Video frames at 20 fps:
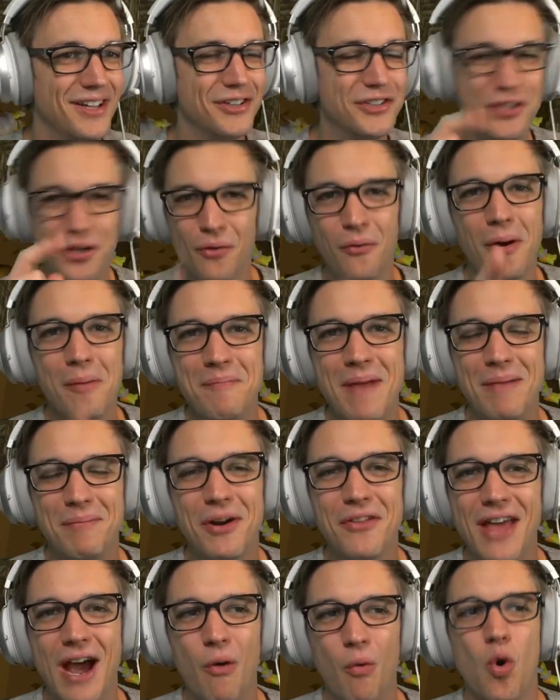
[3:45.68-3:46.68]
Do you
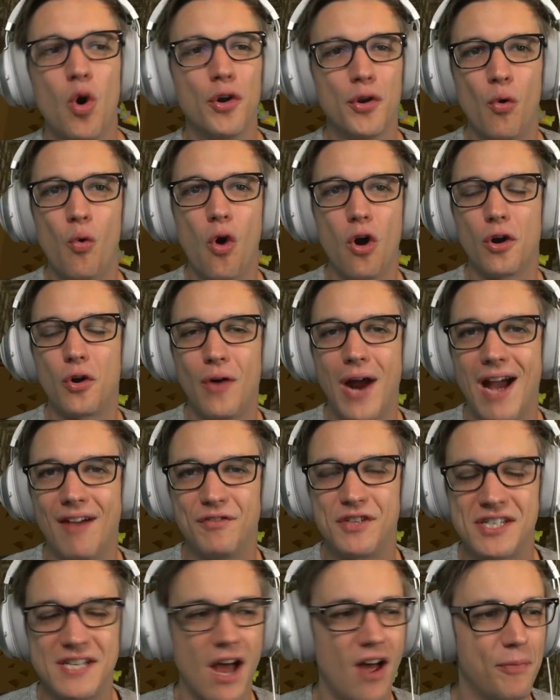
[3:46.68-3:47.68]
remember that World of
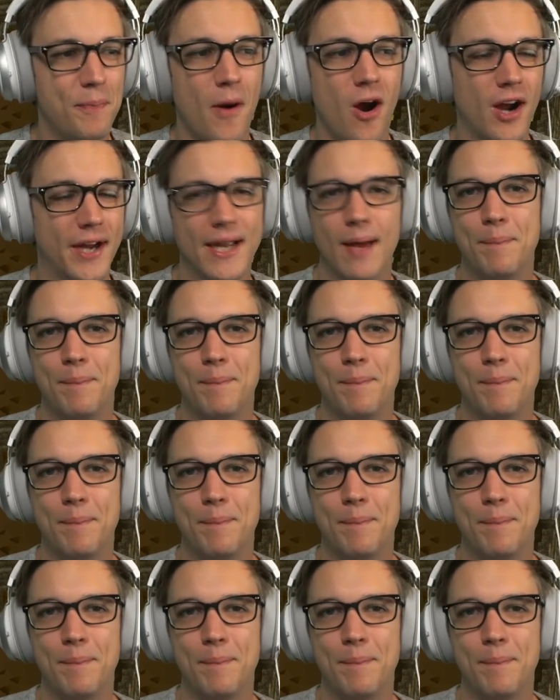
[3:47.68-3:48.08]
Warcraft South Park